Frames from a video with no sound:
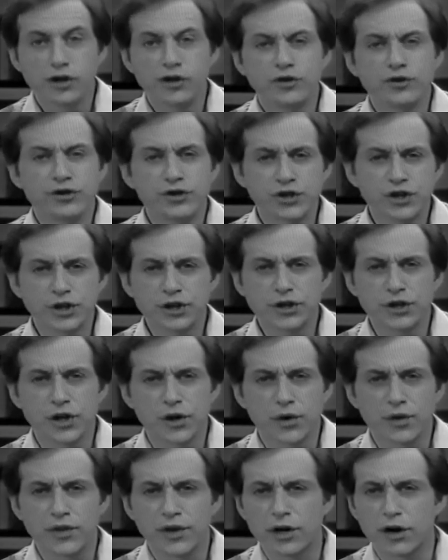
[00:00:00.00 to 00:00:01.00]
You should
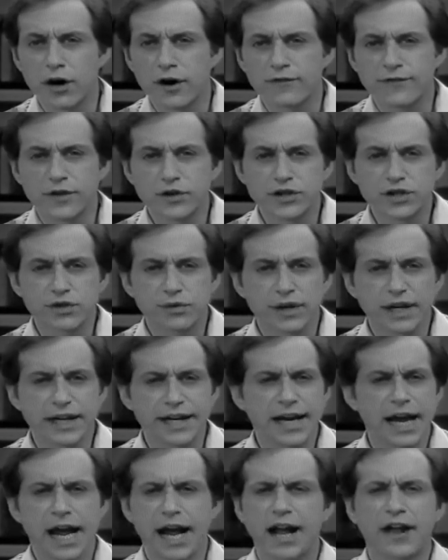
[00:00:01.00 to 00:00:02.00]
know there are
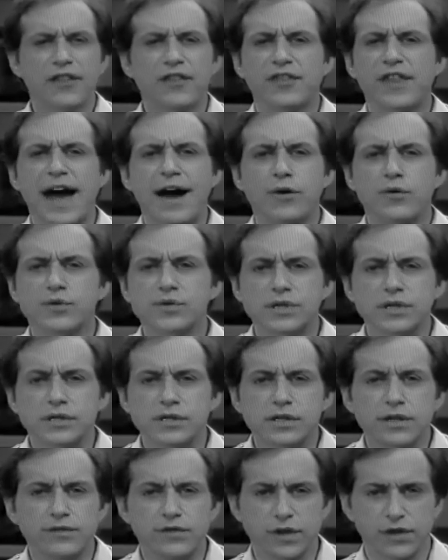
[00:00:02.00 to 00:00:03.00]
virtually
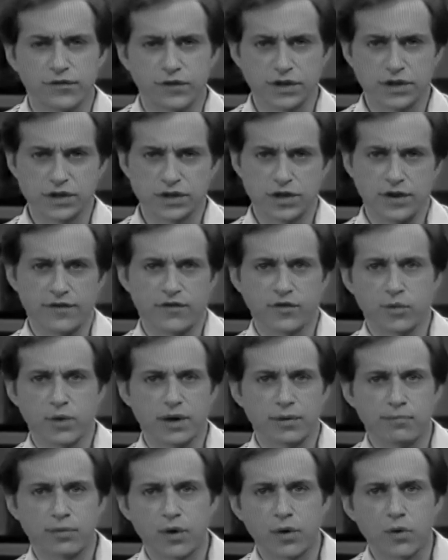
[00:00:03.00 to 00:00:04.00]
thousands of different
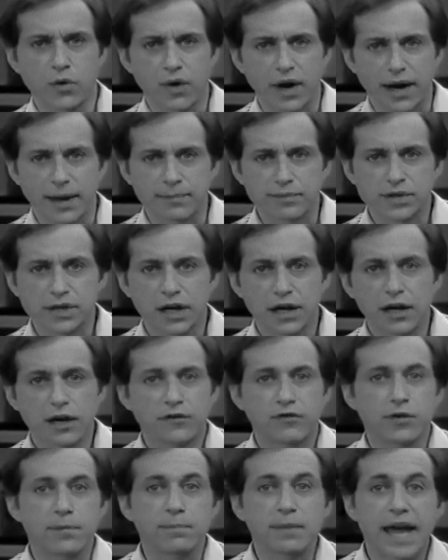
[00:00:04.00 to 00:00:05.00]
software programs,
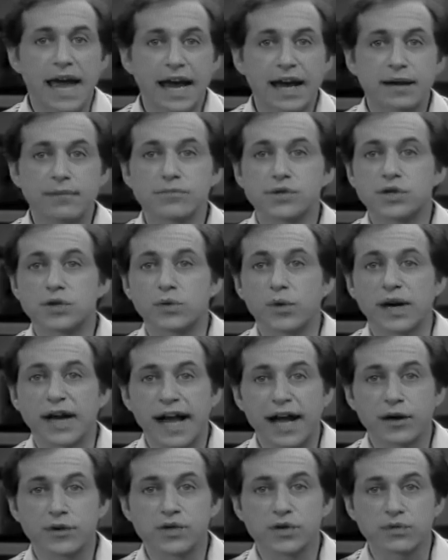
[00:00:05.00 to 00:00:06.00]
from games to
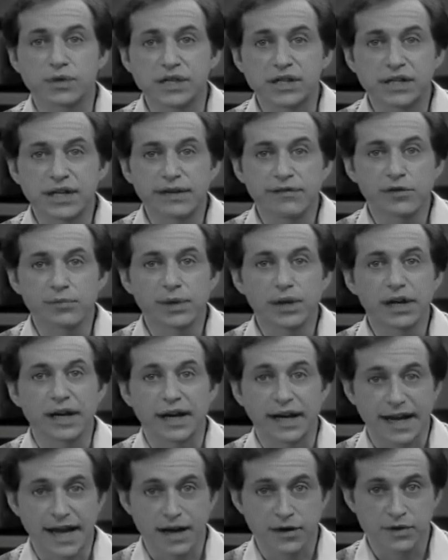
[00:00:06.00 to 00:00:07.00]
accounts receivable
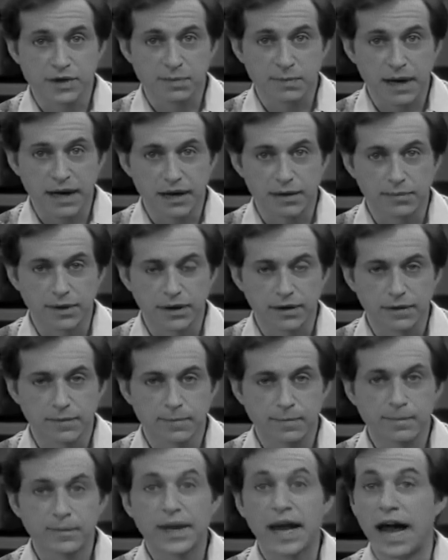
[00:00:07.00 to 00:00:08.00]
and accounts payable.
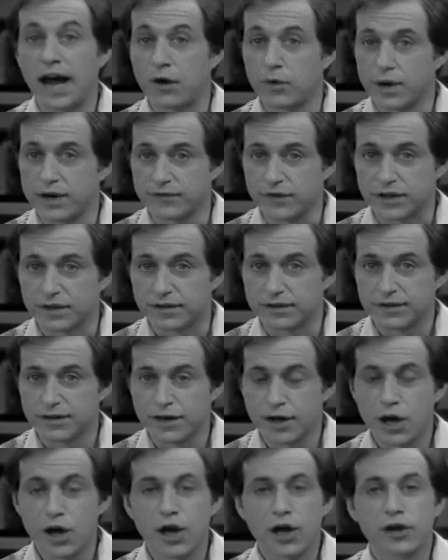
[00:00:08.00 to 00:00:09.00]
However,
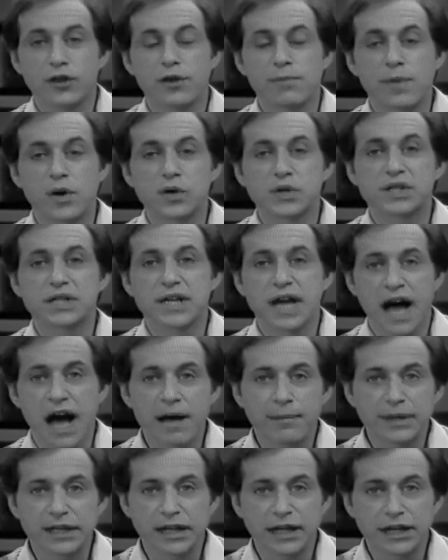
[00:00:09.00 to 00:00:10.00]
the most
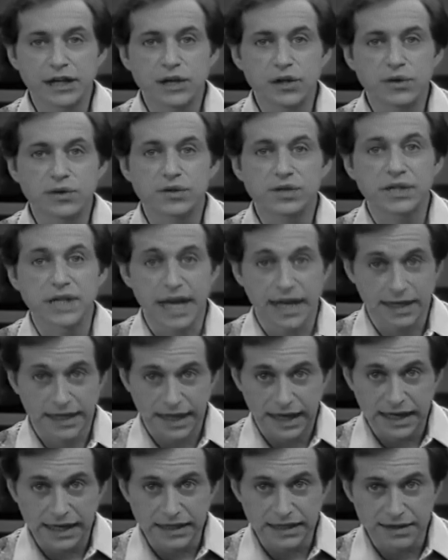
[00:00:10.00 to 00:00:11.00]
commonly used
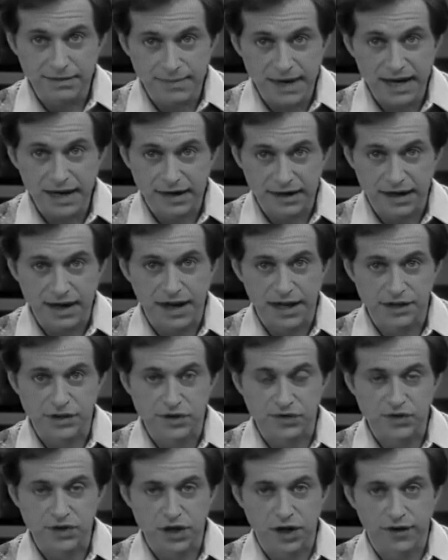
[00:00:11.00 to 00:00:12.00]
and in-demand
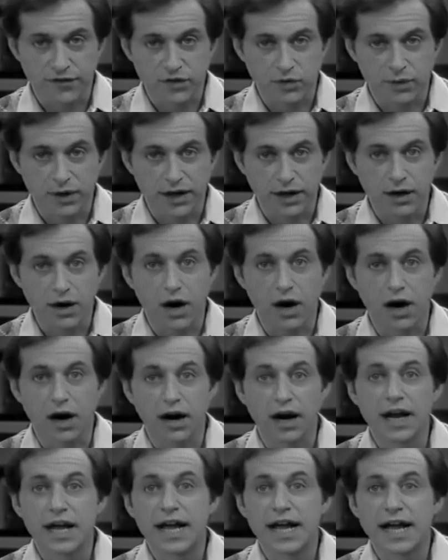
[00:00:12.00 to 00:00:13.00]
kinds of software are